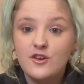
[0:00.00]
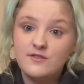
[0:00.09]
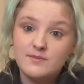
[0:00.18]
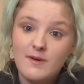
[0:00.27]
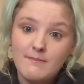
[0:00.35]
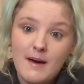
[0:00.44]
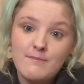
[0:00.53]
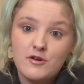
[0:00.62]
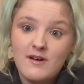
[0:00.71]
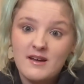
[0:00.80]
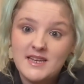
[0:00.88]
use my
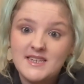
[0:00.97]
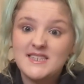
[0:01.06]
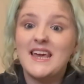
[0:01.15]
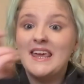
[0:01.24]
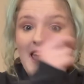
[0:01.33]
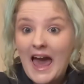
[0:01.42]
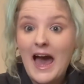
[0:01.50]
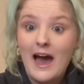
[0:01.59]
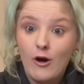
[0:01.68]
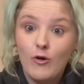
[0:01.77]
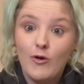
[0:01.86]
member credits and get
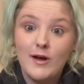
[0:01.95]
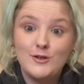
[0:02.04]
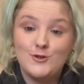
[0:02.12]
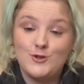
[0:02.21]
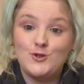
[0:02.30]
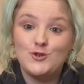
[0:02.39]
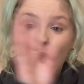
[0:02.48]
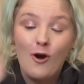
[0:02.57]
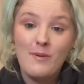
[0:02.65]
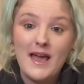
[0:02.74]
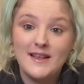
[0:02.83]
out and just
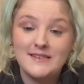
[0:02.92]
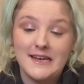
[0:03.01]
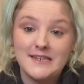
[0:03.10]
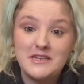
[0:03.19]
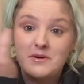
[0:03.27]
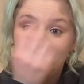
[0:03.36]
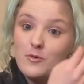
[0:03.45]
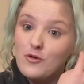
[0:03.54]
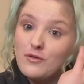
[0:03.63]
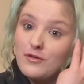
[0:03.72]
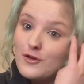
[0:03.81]
stop paying 60 quid a
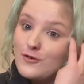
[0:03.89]
month,